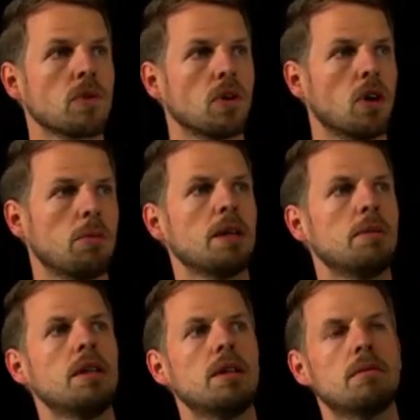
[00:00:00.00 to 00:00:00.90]
or
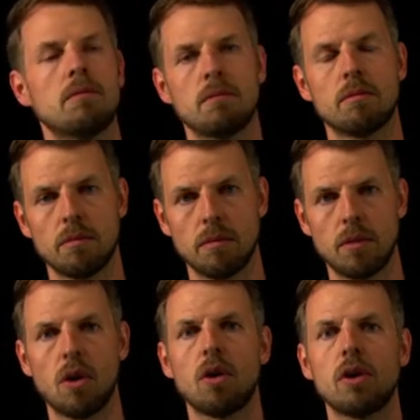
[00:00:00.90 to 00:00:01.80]
maybe
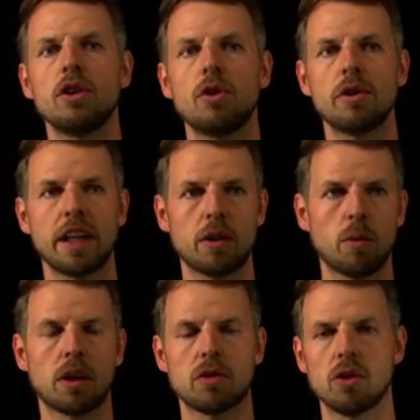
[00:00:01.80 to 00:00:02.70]
all neural
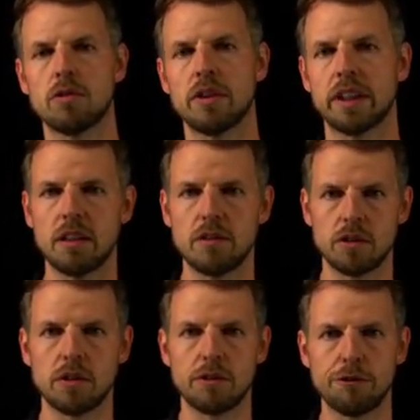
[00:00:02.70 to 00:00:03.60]
networks of a
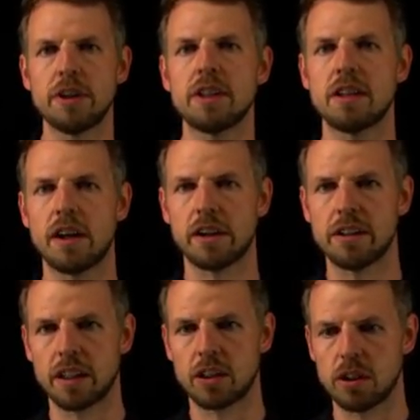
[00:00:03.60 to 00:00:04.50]
given fixed
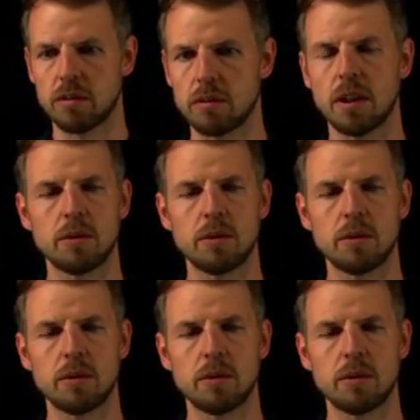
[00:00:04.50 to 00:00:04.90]
architecture. Right?